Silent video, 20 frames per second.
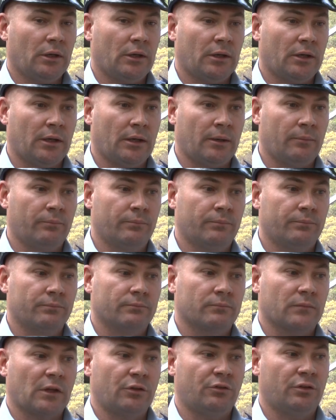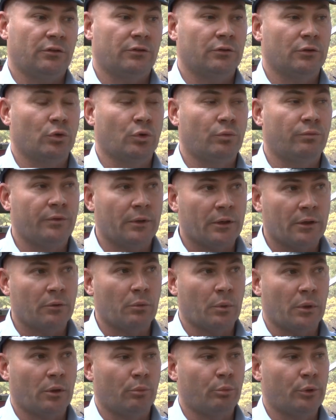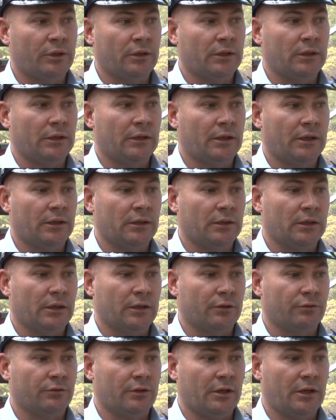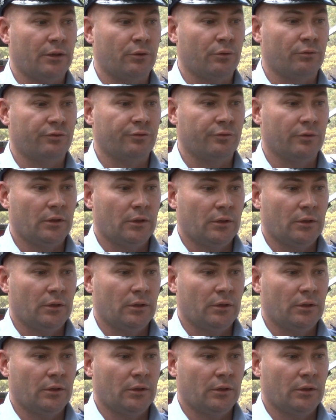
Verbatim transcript: Um, she could very well be in a uh, state of